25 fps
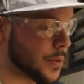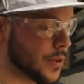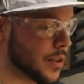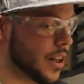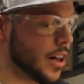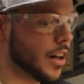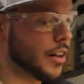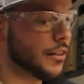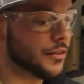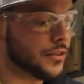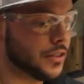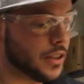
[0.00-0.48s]

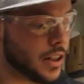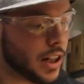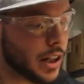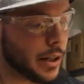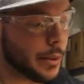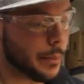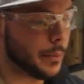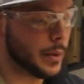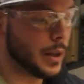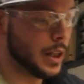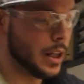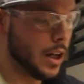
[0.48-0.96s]
scuffed
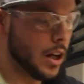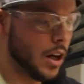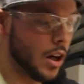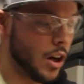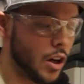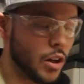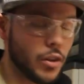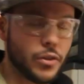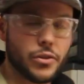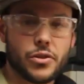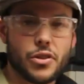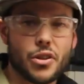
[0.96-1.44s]
up,
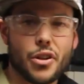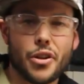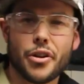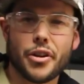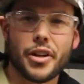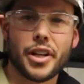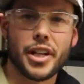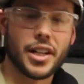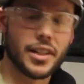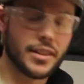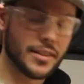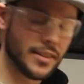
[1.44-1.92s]
all
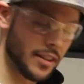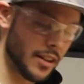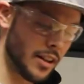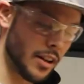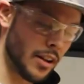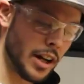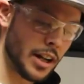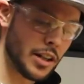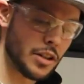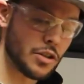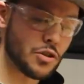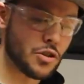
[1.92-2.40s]
dirty.
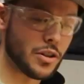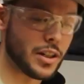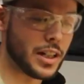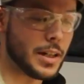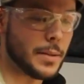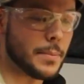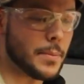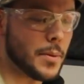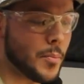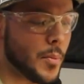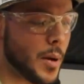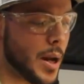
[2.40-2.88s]
So I usually
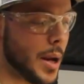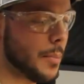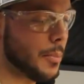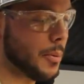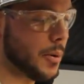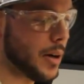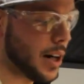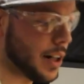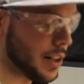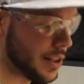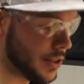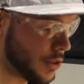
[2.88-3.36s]
keep the
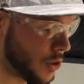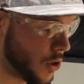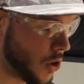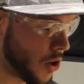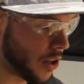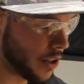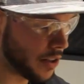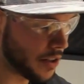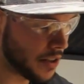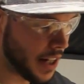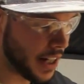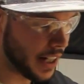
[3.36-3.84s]
paper on as
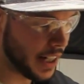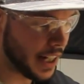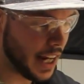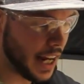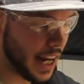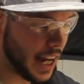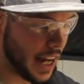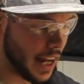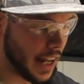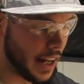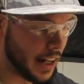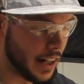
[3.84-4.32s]
long as I
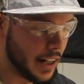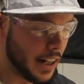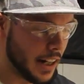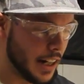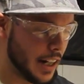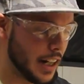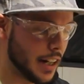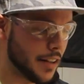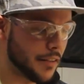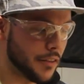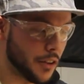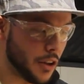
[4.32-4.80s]
can,
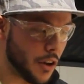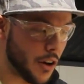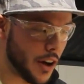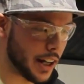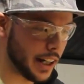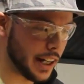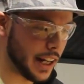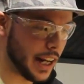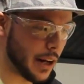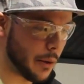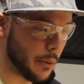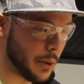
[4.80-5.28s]
even though
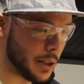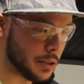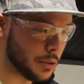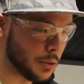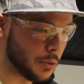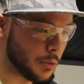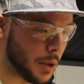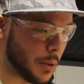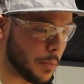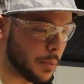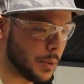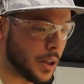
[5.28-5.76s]
I can't wait
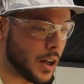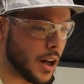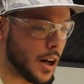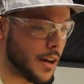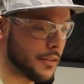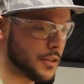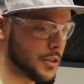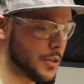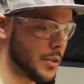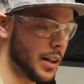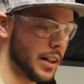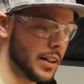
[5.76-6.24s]
to rip it
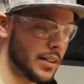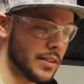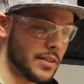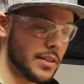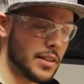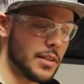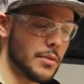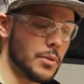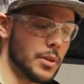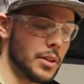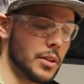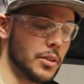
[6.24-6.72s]
off so I can
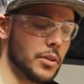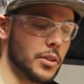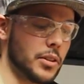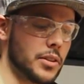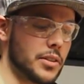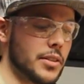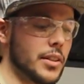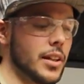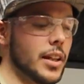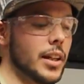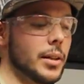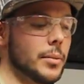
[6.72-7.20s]
see what it
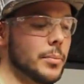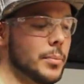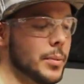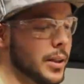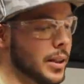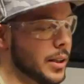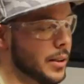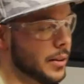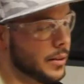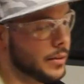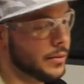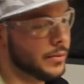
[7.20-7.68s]
looks like.
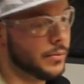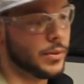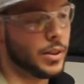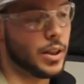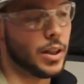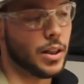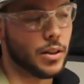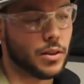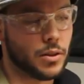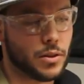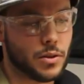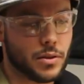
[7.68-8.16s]
But
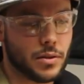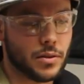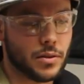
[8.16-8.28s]
you know,